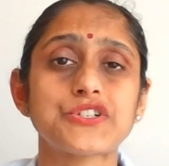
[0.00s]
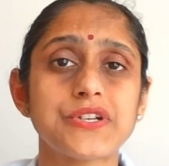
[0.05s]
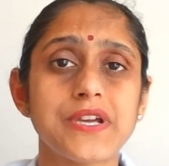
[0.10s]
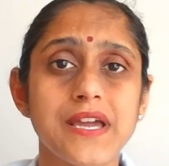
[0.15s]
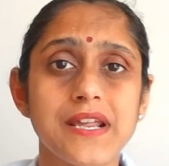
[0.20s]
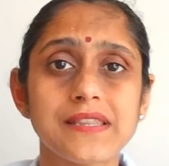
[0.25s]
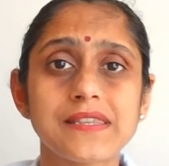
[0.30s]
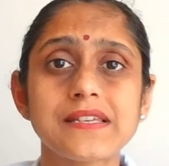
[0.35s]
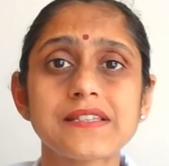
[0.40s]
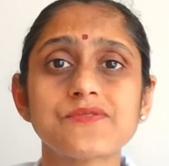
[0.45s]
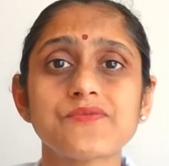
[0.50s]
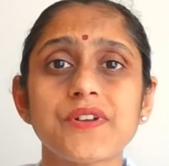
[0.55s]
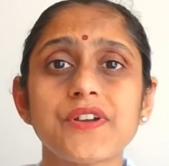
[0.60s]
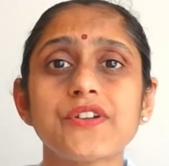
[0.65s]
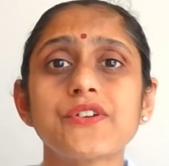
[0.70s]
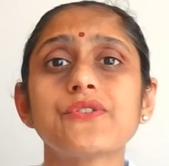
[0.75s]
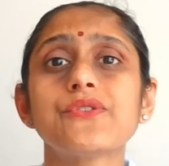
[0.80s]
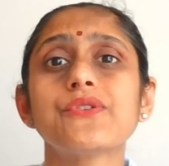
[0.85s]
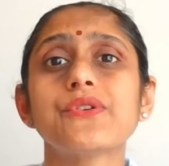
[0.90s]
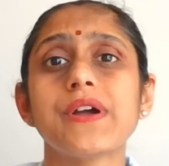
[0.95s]
share this
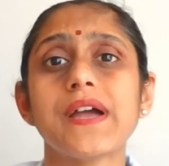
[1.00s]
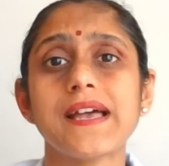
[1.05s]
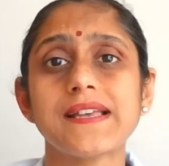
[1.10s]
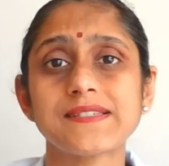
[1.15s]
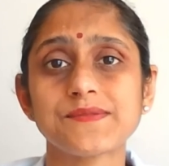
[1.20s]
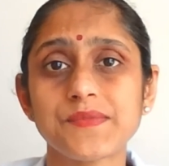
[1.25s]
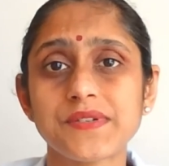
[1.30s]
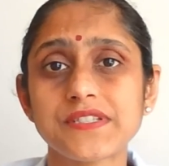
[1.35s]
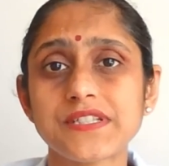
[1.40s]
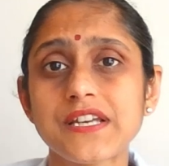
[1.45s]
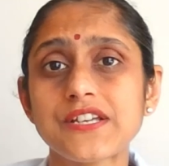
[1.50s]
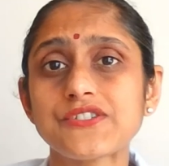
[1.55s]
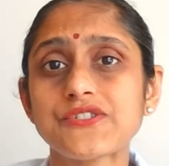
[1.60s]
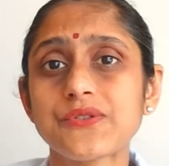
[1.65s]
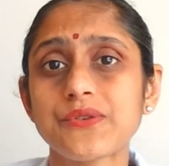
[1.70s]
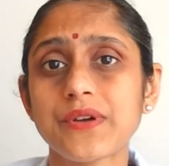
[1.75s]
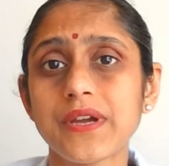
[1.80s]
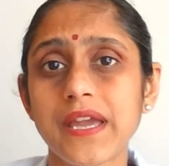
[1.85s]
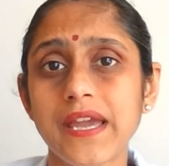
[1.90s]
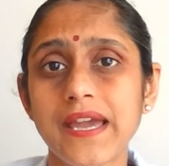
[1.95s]
video as much
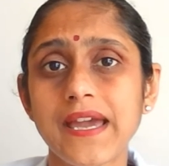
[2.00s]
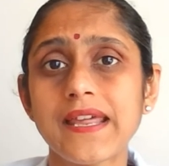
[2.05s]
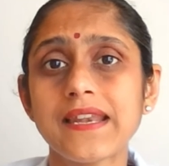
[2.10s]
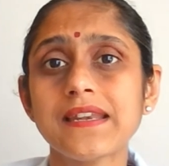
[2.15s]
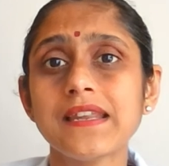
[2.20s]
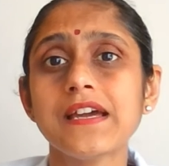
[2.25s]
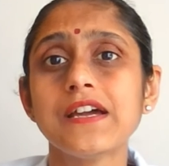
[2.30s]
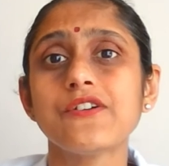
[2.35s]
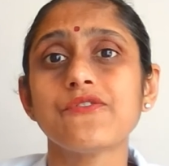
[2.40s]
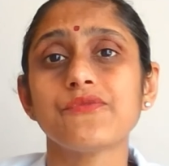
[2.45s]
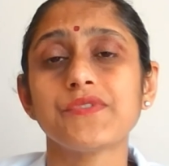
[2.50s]
as you can